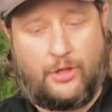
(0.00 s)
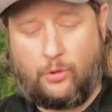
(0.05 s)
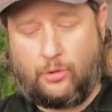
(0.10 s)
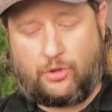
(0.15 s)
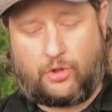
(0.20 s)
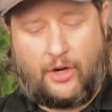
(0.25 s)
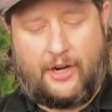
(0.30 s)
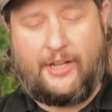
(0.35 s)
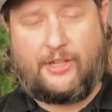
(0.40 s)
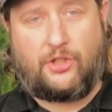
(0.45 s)
Don't
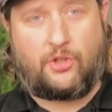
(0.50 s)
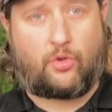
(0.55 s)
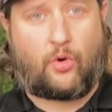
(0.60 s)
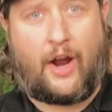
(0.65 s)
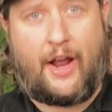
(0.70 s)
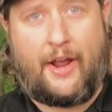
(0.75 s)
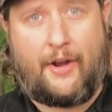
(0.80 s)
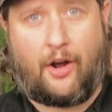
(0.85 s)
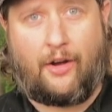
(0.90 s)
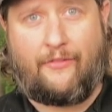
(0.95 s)
try to
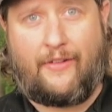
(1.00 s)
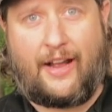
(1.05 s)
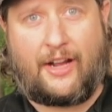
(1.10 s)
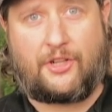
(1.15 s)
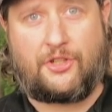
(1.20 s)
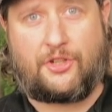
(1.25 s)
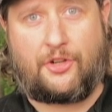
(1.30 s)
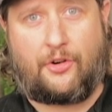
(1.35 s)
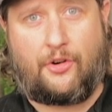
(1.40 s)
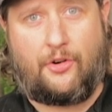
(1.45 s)
dry it off
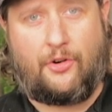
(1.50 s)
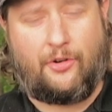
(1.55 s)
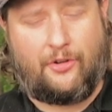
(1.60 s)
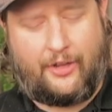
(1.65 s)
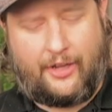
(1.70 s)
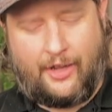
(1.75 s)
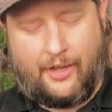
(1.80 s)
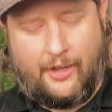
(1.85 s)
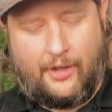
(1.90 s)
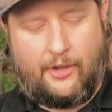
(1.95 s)
extra
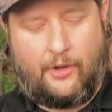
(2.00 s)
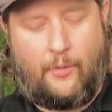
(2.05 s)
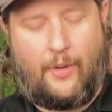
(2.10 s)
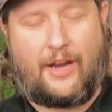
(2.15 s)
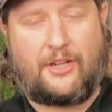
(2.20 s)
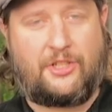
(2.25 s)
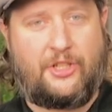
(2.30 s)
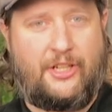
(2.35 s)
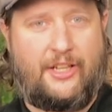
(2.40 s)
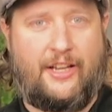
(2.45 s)
early. You
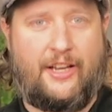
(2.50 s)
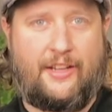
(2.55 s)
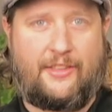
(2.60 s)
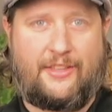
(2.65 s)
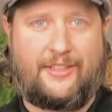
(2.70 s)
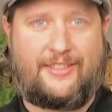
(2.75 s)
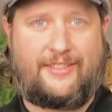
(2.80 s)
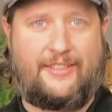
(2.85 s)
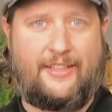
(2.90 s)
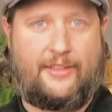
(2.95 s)
actually need it
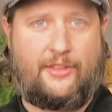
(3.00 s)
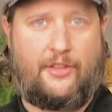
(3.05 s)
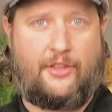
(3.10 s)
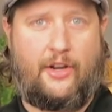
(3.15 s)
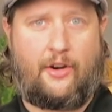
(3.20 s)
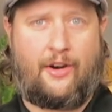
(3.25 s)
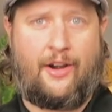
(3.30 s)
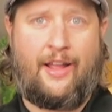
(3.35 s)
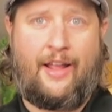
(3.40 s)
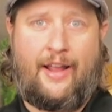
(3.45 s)
to sit
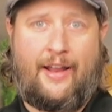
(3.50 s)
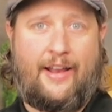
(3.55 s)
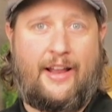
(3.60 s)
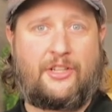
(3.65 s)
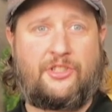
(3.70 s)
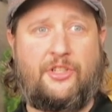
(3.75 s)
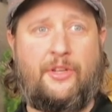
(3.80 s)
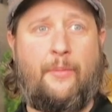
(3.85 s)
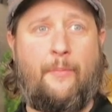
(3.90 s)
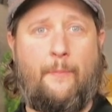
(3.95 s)
there and
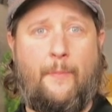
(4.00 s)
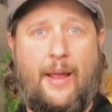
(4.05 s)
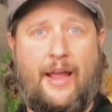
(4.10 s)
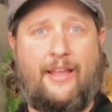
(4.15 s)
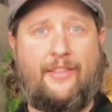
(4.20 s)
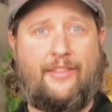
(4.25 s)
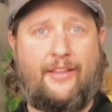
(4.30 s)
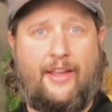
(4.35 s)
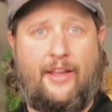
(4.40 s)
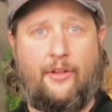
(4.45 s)
actually
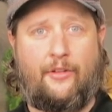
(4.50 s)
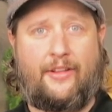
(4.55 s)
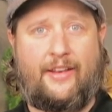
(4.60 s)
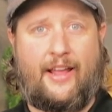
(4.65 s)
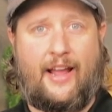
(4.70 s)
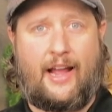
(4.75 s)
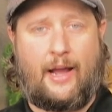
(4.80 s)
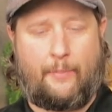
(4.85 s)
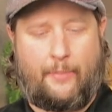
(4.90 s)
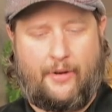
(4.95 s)
make the
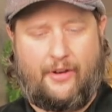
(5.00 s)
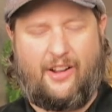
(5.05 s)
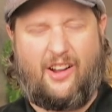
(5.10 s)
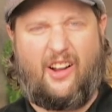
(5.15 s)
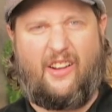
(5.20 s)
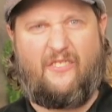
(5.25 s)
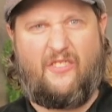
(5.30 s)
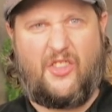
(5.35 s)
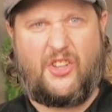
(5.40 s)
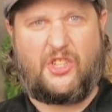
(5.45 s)
killing happen
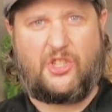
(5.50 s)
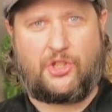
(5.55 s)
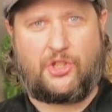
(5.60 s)
of the